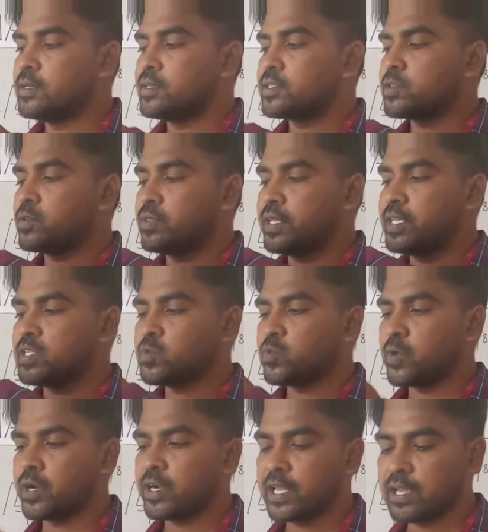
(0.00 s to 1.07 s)
So, these
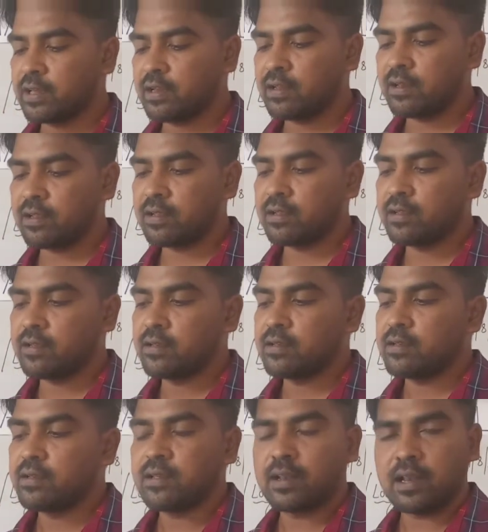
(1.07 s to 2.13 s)
vertical
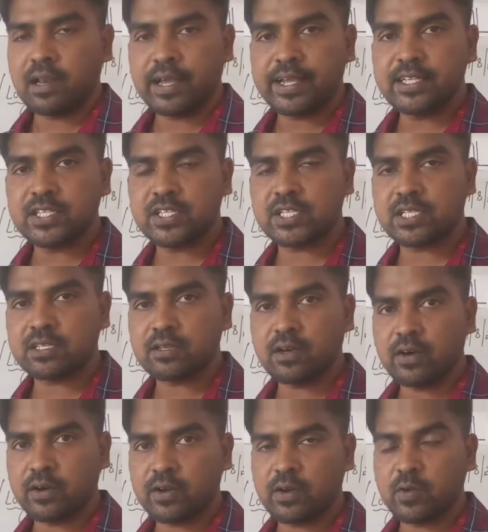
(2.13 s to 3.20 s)
lines
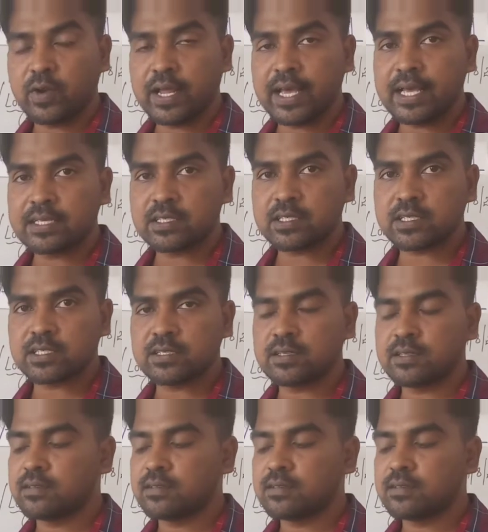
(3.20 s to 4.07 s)
are known as